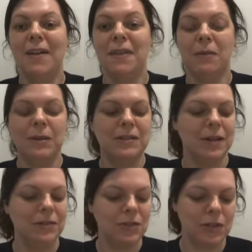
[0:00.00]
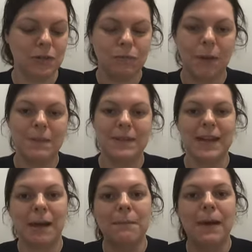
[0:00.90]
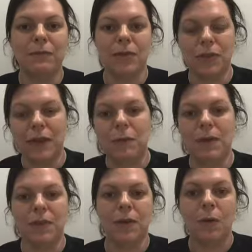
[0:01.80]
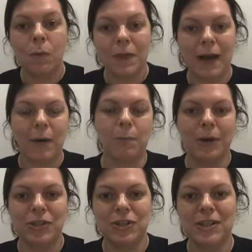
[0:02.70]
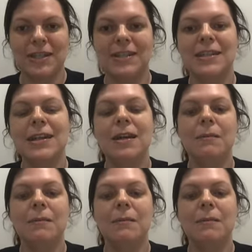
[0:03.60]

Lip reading: and that we don't just rubber stamp everything with without prejudice,